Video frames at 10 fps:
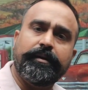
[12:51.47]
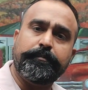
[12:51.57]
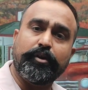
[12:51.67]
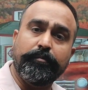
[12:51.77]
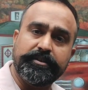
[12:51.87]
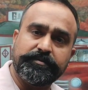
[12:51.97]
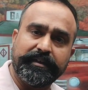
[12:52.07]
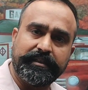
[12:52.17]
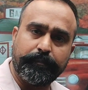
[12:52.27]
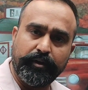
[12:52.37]
a promise
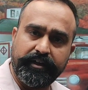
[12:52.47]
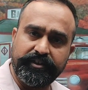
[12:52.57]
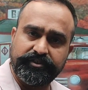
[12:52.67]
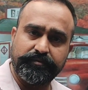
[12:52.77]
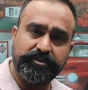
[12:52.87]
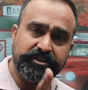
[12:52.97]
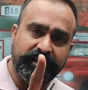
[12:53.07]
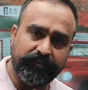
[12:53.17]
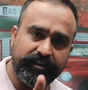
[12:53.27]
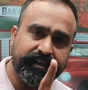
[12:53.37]
by the politician which
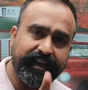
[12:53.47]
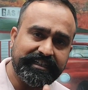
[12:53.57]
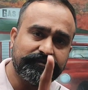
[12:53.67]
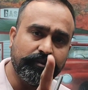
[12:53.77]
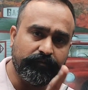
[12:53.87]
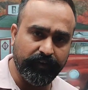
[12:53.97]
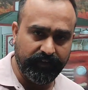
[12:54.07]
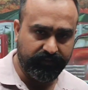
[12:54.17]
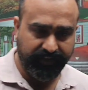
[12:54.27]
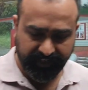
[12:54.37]
never gets
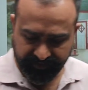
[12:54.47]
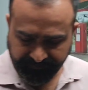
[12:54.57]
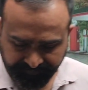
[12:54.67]
fulfilled, right?